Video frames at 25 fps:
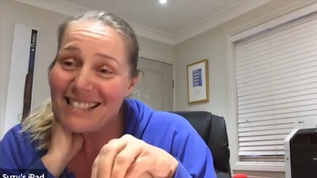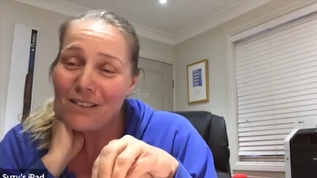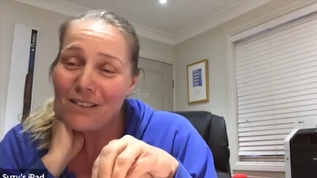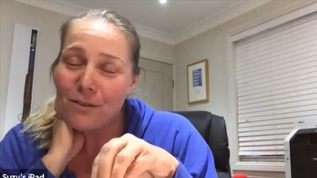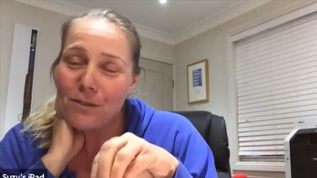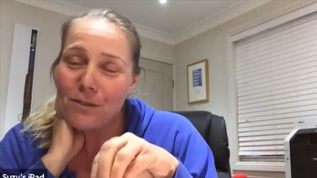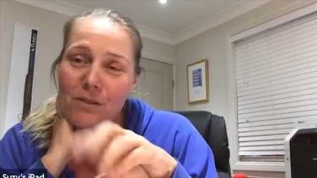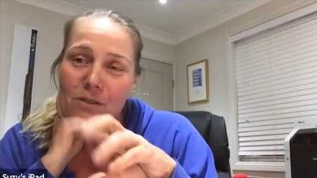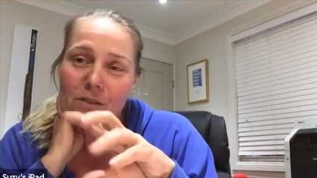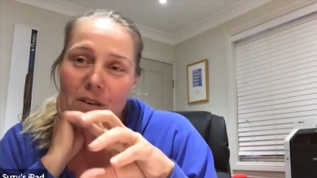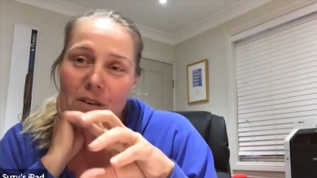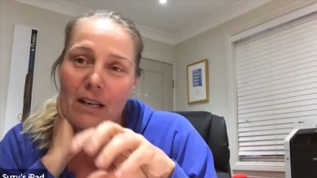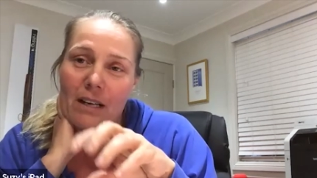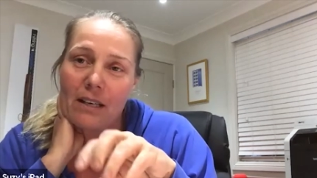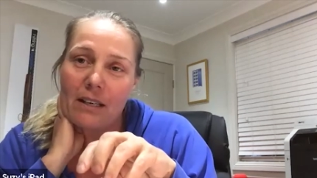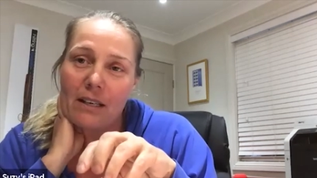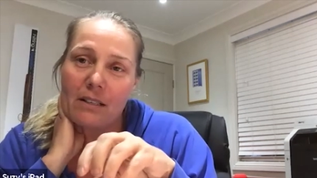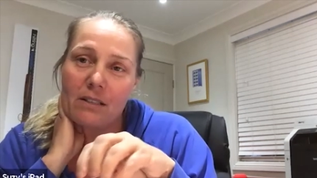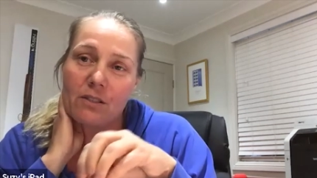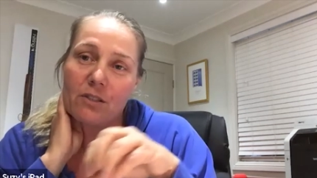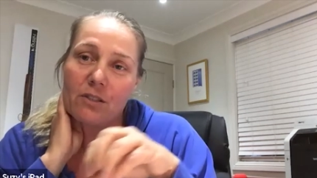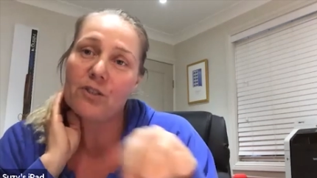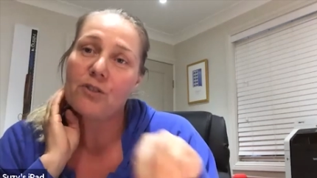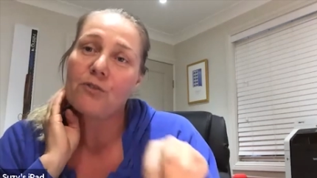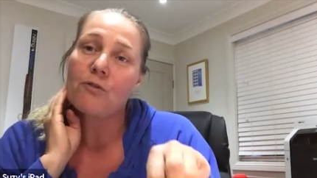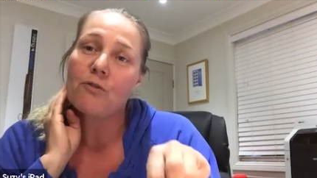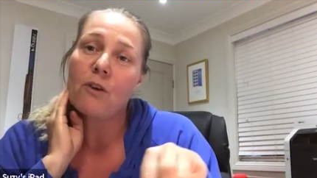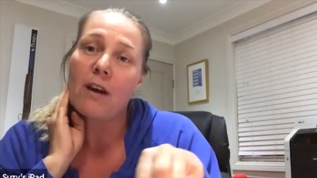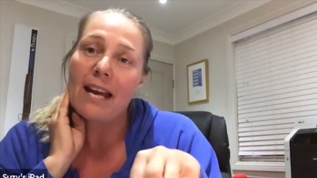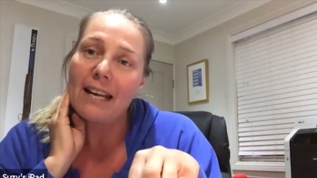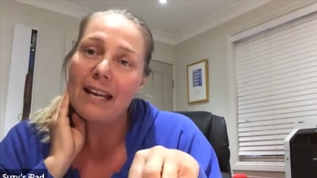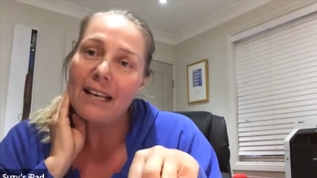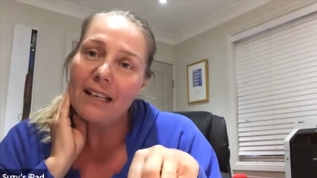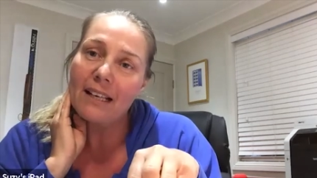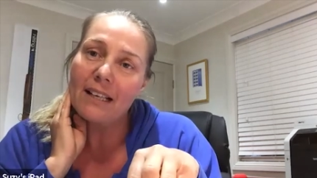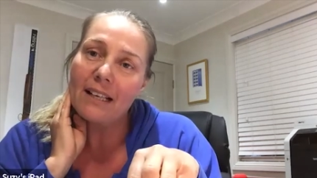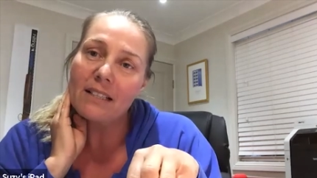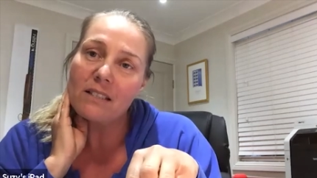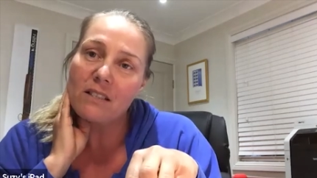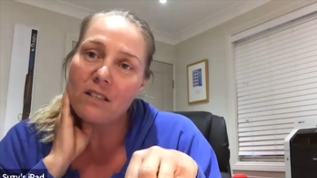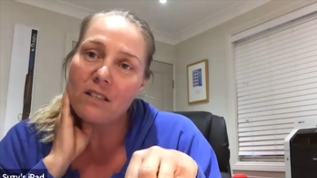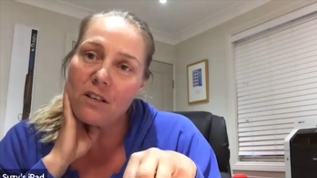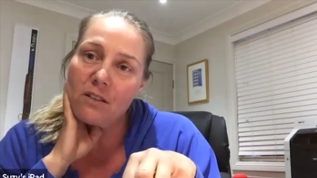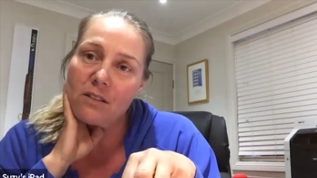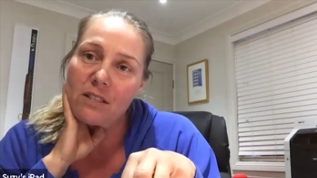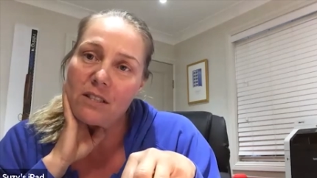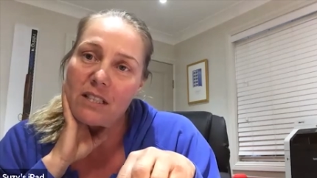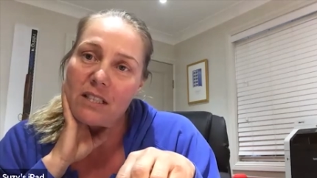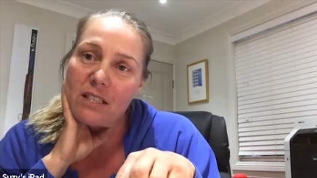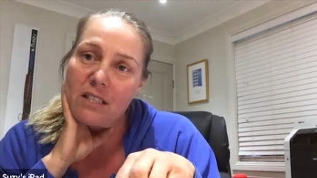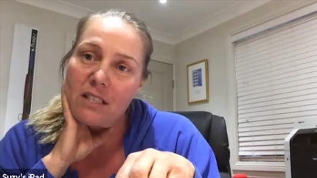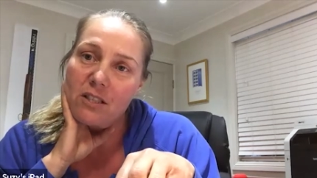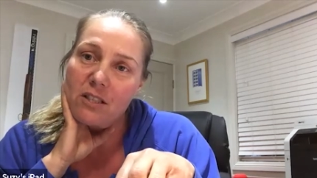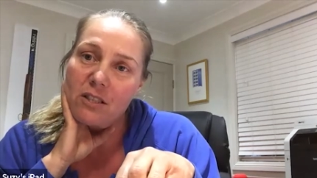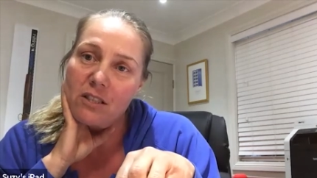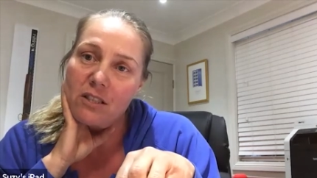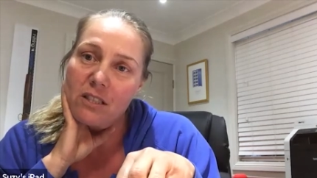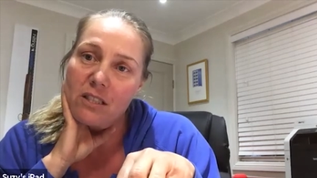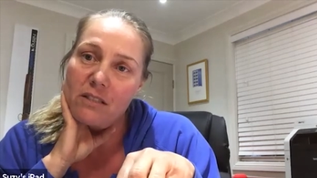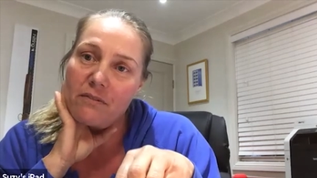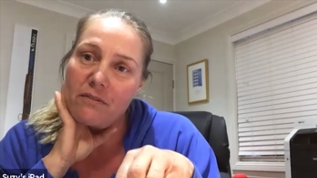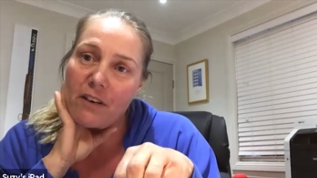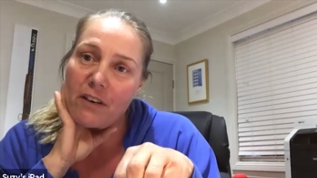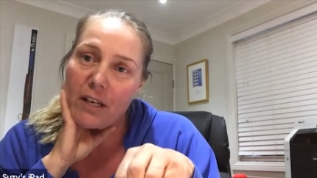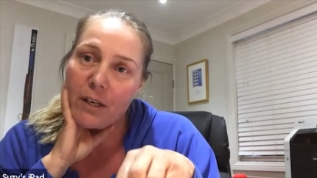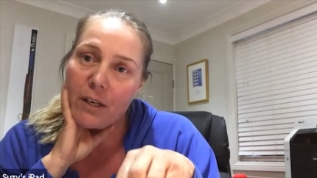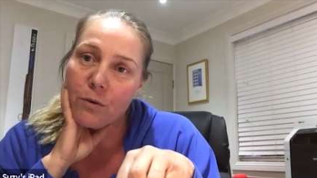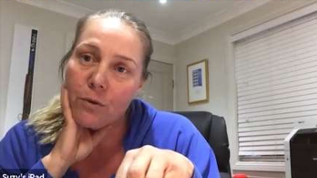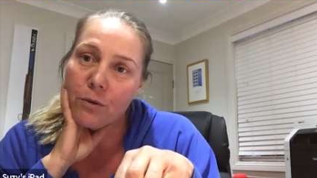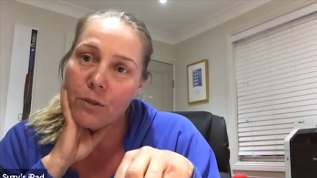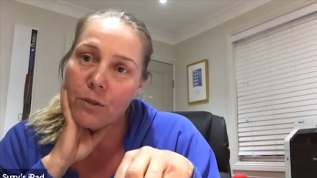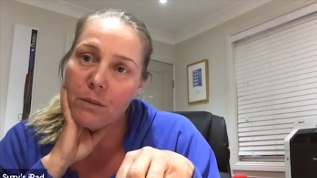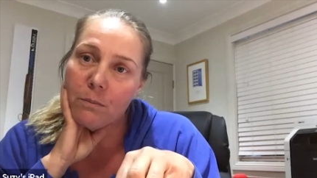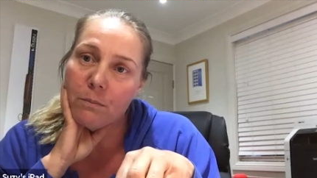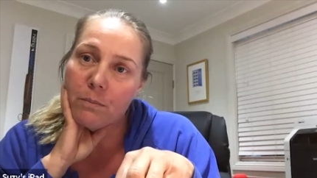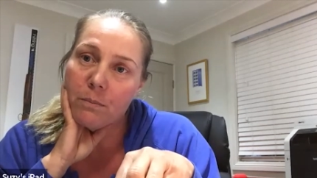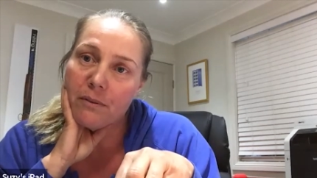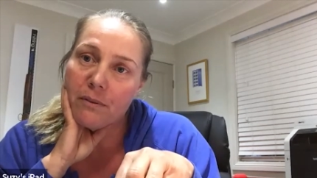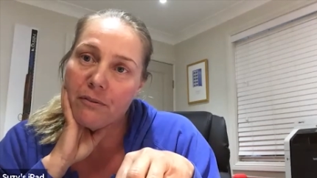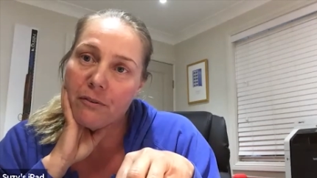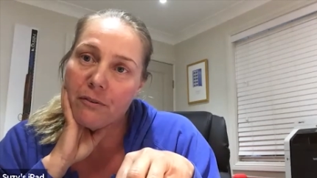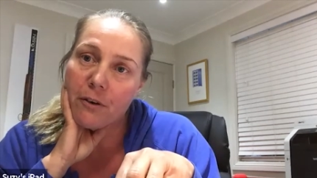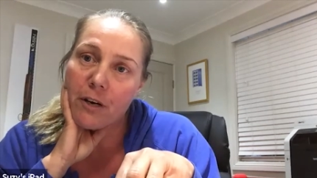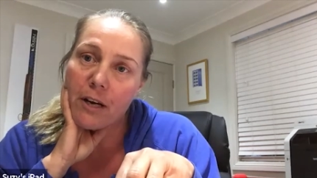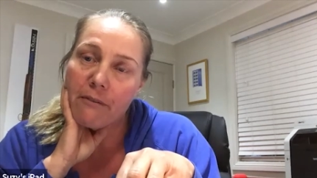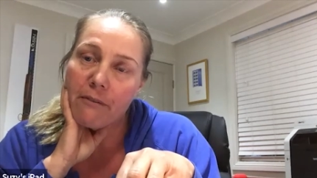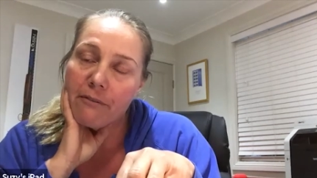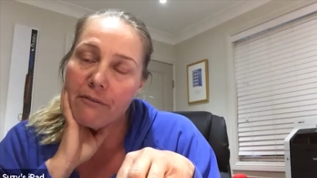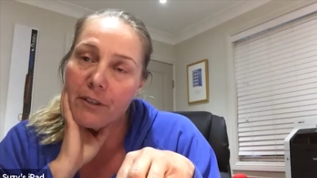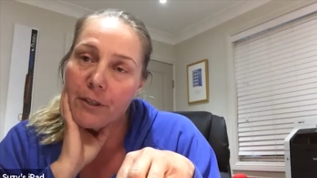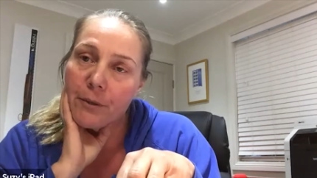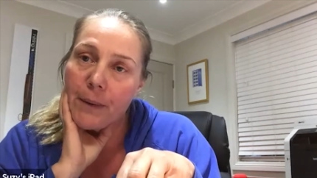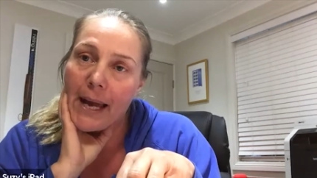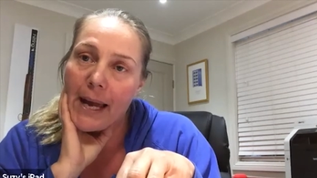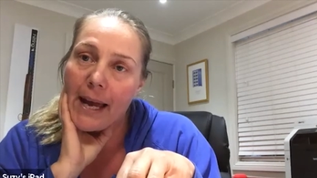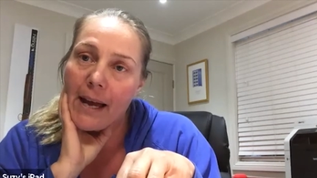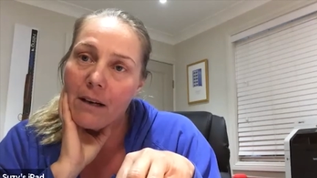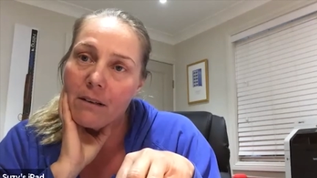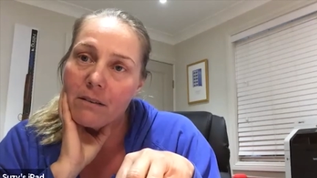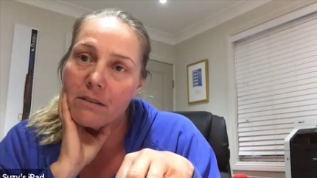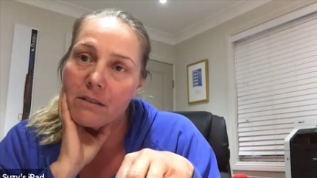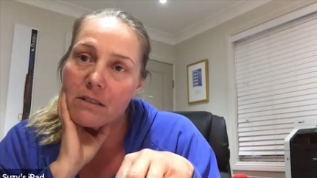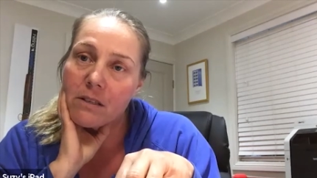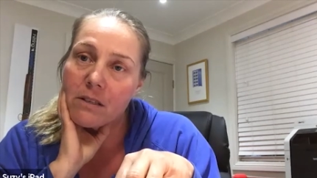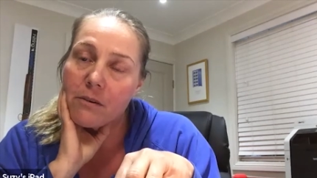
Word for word: in Australia to train under those conditions if I could before I flew out.